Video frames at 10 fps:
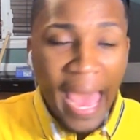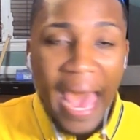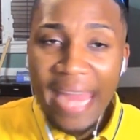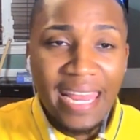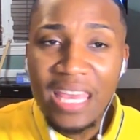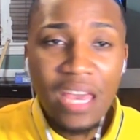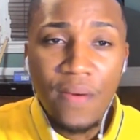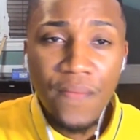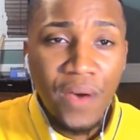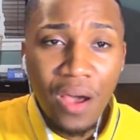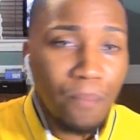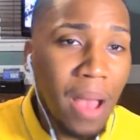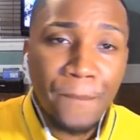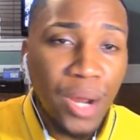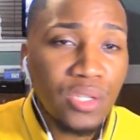I didn't give a fuck. My
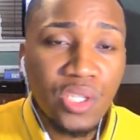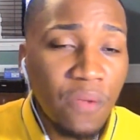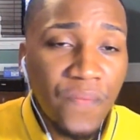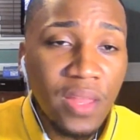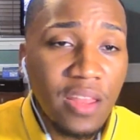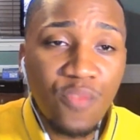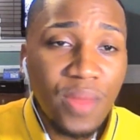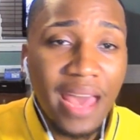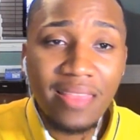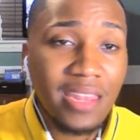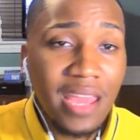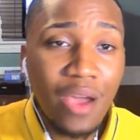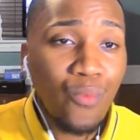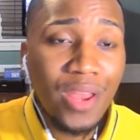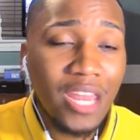personal feelings went out the
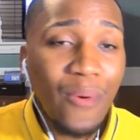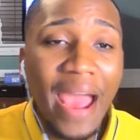damn window.